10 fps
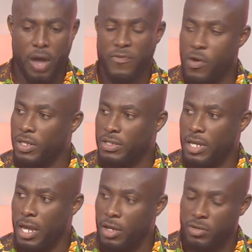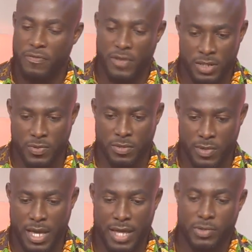Of course, a lot of things with
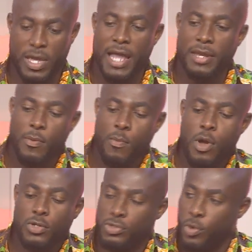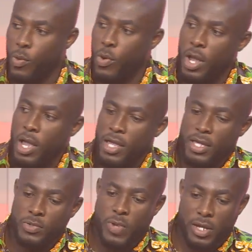regards to, and more so,
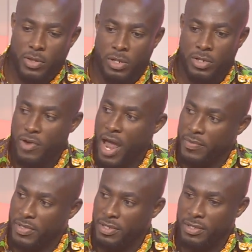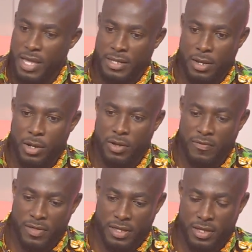he's working on crimes. And a lot
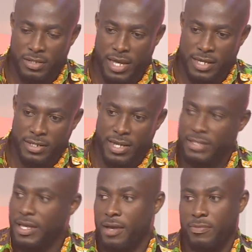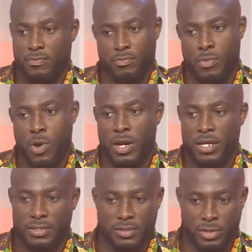of the things that he does are more or
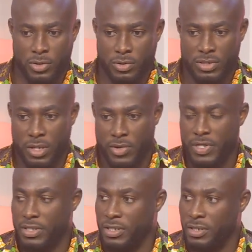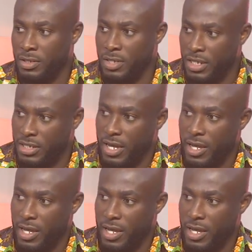less, security in nature.